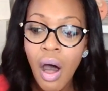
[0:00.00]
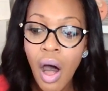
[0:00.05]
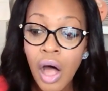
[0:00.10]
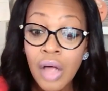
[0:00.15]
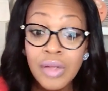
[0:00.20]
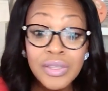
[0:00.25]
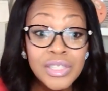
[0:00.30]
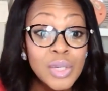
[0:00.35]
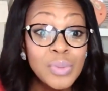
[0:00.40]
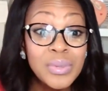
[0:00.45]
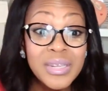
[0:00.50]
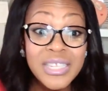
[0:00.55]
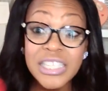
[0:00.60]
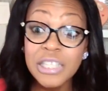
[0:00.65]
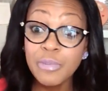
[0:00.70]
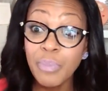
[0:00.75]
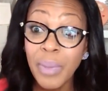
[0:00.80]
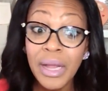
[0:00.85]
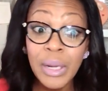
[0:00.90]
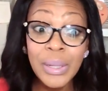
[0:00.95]
also
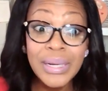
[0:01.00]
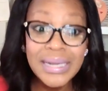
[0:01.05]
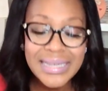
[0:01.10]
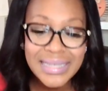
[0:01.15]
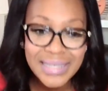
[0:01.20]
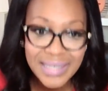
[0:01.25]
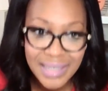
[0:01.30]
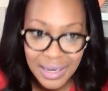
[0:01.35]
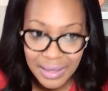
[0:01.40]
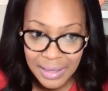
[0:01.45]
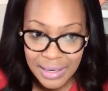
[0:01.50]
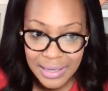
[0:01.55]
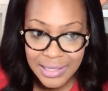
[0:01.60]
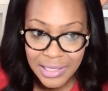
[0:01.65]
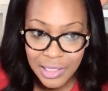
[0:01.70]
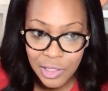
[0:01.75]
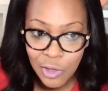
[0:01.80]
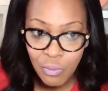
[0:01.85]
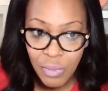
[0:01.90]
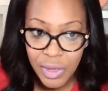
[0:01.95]
disparity
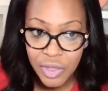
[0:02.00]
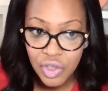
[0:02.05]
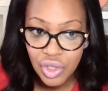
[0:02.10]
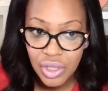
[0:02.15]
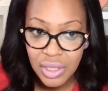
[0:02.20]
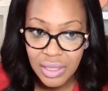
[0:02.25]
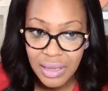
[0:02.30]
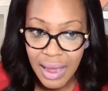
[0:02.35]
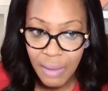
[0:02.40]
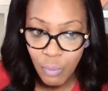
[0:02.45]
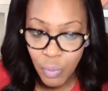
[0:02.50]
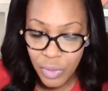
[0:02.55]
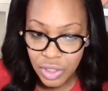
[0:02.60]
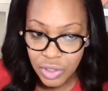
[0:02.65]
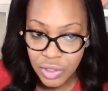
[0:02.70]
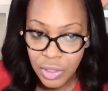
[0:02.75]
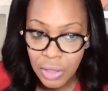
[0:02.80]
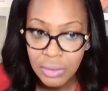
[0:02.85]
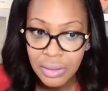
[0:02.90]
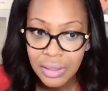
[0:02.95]
studies. You mentioned that we
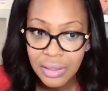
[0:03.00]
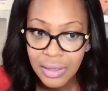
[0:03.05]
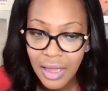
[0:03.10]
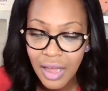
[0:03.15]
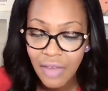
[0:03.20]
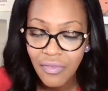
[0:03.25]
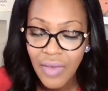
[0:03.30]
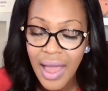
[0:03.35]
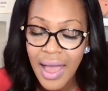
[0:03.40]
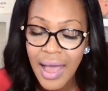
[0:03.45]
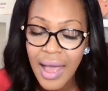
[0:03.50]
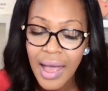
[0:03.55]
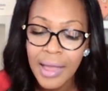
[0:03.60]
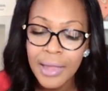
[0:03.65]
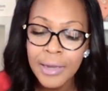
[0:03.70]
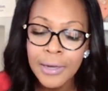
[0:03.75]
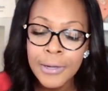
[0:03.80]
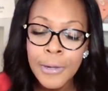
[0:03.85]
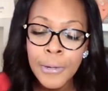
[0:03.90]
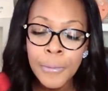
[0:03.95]
certainly have
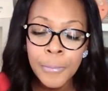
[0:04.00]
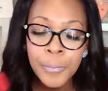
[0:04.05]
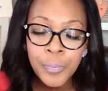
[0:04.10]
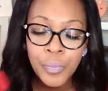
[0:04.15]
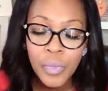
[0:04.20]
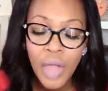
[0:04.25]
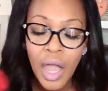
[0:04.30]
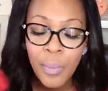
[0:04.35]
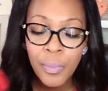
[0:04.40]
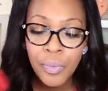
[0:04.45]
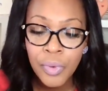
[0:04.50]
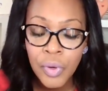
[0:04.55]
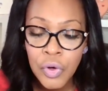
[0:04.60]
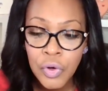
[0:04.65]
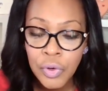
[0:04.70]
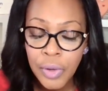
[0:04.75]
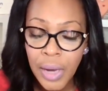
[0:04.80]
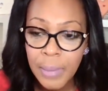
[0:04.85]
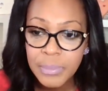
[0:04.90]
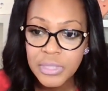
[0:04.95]
had
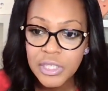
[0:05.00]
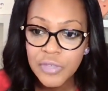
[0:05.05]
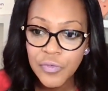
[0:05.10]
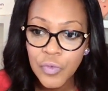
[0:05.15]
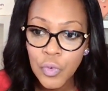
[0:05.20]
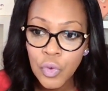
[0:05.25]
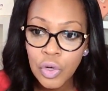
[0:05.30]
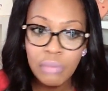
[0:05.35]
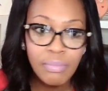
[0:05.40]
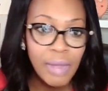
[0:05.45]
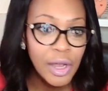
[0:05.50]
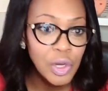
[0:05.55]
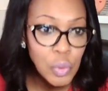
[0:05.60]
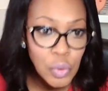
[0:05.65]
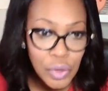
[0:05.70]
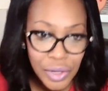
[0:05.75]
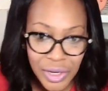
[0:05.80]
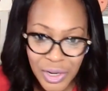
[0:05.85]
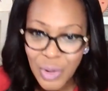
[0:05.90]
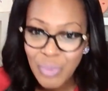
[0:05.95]
programs for
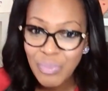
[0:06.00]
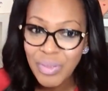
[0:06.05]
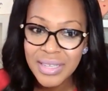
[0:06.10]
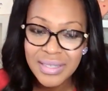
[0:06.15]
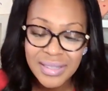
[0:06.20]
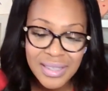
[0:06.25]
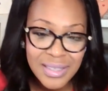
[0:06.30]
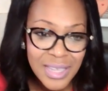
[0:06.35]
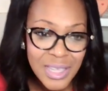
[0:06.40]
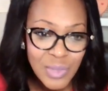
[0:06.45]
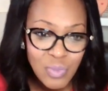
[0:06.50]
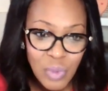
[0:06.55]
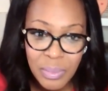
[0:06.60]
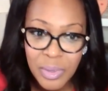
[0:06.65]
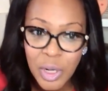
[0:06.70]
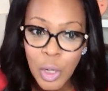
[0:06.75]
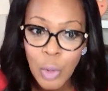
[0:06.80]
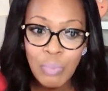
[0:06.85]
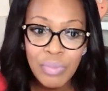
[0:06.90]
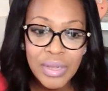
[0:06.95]
minority-owned businesses,
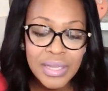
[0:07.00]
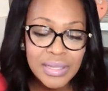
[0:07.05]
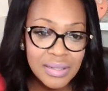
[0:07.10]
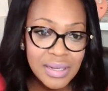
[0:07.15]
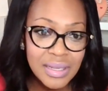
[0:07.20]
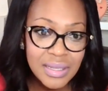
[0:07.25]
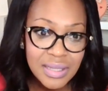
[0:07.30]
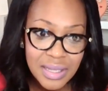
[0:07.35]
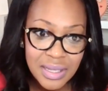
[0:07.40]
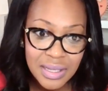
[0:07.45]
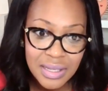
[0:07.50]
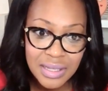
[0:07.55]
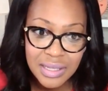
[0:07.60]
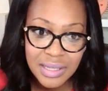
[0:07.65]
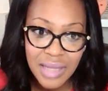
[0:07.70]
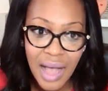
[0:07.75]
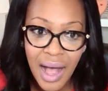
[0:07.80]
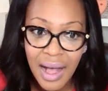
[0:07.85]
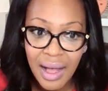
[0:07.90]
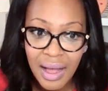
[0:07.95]
women-owned
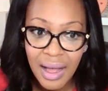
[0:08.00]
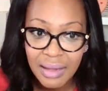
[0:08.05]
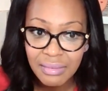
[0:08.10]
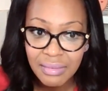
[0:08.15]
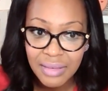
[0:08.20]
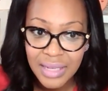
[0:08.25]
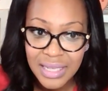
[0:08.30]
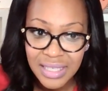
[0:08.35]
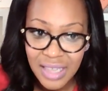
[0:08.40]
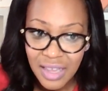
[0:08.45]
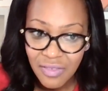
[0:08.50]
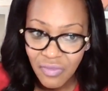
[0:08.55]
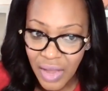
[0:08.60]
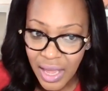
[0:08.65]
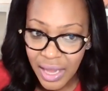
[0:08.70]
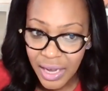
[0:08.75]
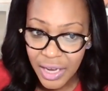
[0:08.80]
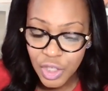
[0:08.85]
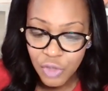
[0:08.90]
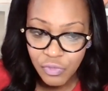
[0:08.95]
businesses,
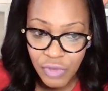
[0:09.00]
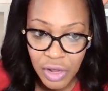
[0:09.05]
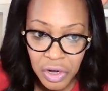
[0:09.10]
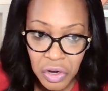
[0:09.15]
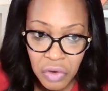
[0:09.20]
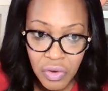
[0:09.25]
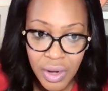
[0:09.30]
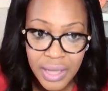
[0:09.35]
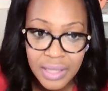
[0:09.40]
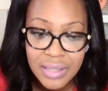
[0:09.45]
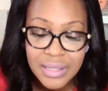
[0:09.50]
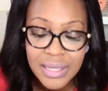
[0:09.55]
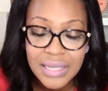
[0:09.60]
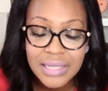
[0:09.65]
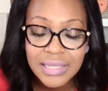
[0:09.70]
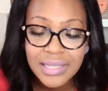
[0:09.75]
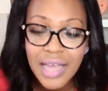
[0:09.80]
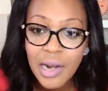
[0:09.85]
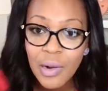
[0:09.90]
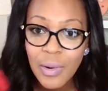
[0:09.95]
disadvantaged veterans,
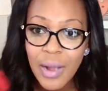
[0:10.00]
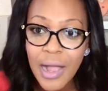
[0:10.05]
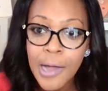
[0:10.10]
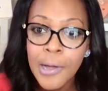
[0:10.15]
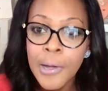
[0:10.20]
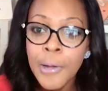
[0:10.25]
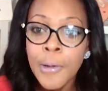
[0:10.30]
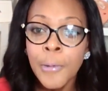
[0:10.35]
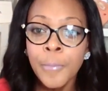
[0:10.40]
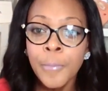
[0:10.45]
etc.